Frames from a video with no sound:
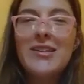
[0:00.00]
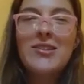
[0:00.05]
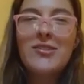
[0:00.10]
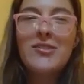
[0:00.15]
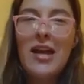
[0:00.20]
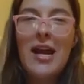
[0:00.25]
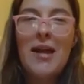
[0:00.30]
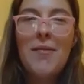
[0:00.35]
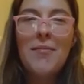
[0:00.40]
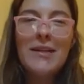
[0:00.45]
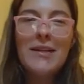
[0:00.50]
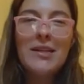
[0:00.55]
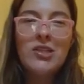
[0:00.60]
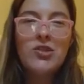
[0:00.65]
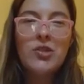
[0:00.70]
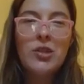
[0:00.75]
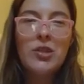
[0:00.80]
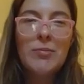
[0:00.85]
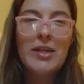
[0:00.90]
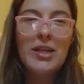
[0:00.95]
I'm
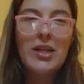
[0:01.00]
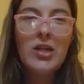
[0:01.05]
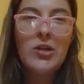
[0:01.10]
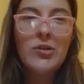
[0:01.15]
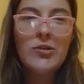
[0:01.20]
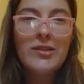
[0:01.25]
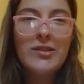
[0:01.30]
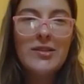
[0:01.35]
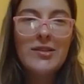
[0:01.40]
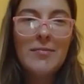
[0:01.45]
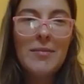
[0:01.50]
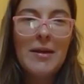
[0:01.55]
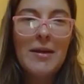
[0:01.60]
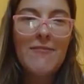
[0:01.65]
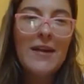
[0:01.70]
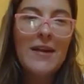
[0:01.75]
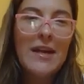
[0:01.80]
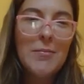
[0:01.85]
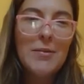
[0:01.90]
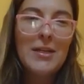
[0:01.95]
extremely close to my
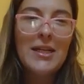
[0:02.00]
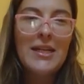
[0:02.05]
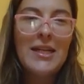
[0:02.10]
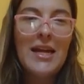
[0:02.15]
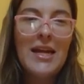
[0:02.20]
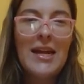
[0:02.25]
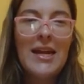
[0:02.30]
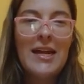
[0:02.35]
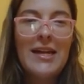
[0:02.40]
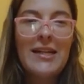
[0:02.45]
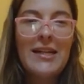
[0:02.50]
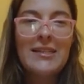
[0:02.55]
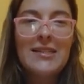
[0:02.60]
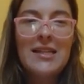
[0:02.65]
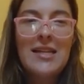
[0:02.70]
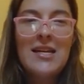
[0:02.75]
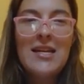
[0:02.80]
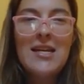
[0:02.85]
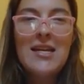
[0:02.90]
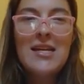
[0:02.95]
family and
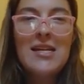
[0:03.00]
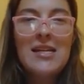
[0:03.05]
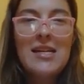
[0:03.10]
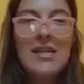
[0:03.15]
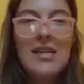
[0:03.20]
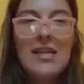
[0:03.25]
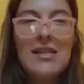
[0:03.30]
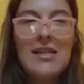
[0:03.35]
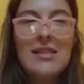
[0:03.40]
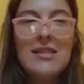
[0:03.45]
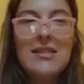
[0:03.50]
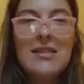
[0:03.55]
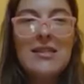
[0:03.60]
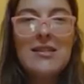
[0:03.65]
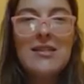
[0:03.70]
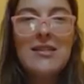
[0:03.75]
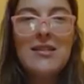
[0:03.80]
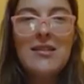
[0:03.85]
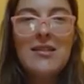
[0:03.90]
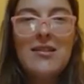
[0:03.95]
it's